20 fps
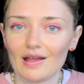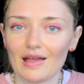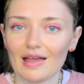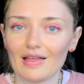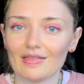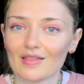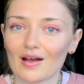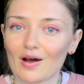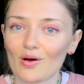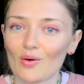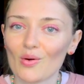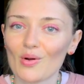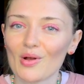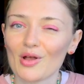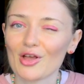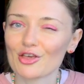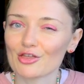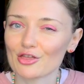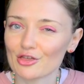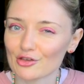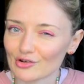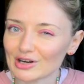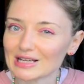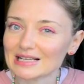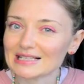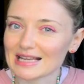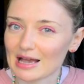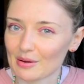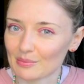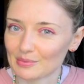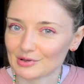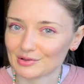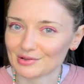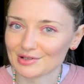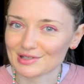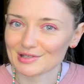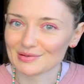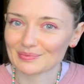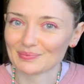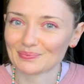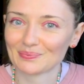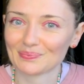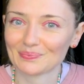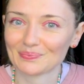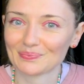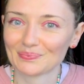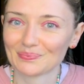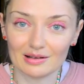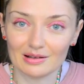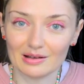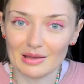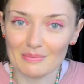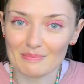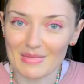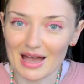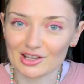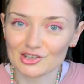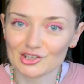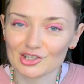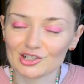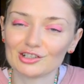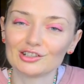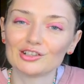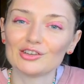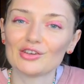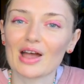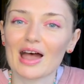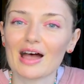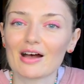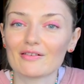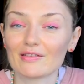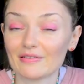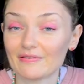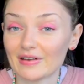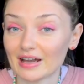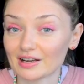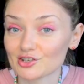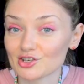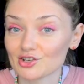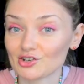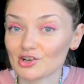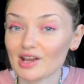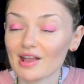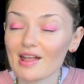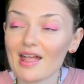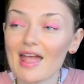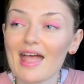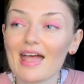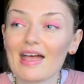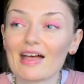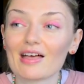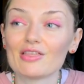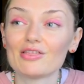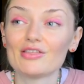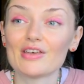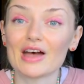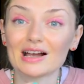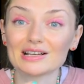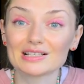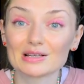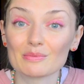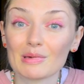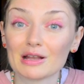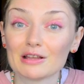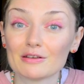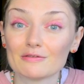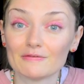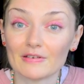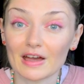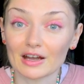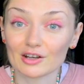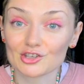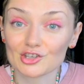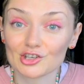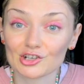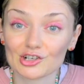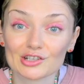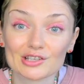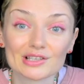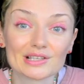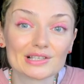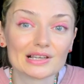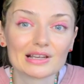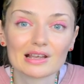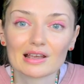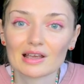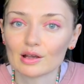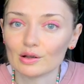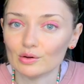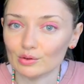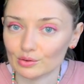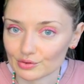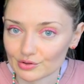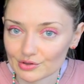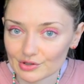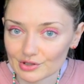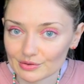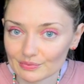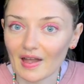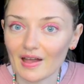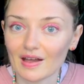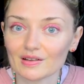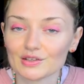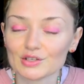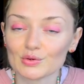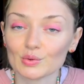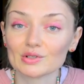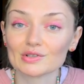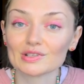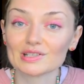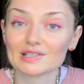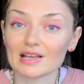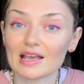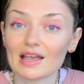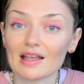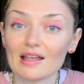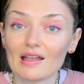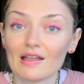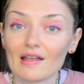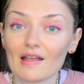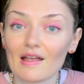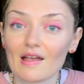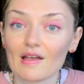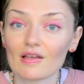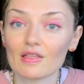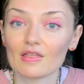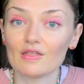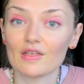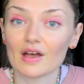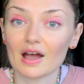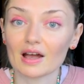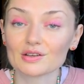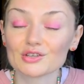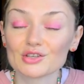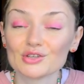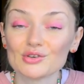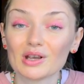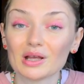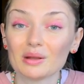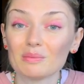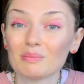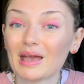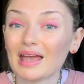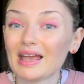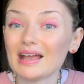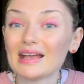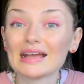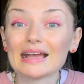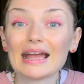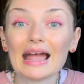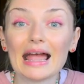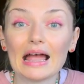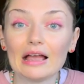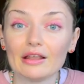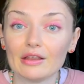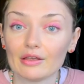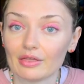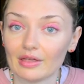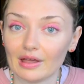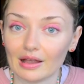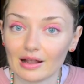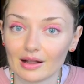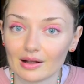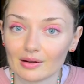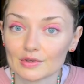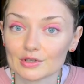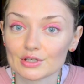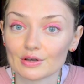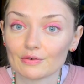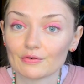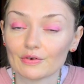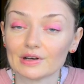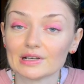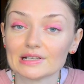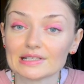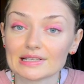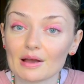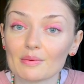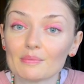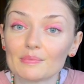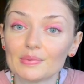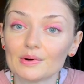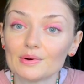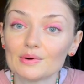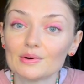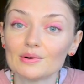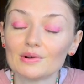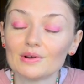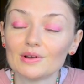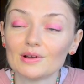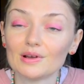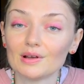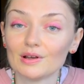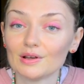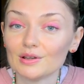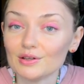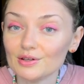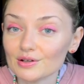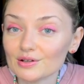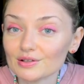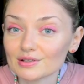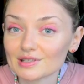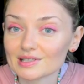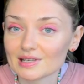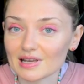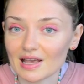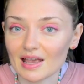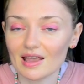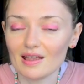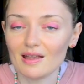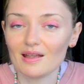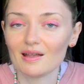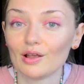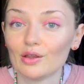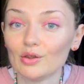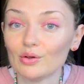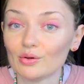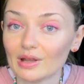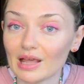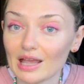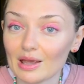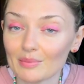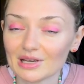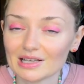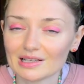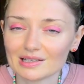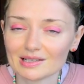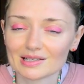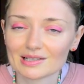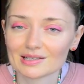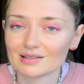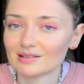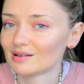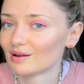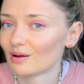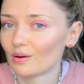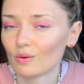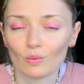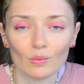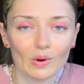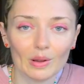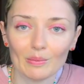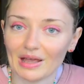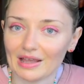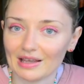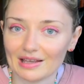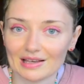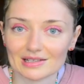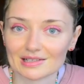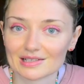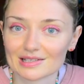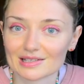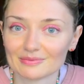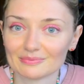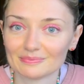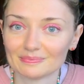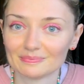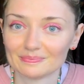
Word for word: And now, three examples. Imagine you have a factory that manufactures goods. And you want to say that you can make anything. So for example, you could say, you name it, we make it.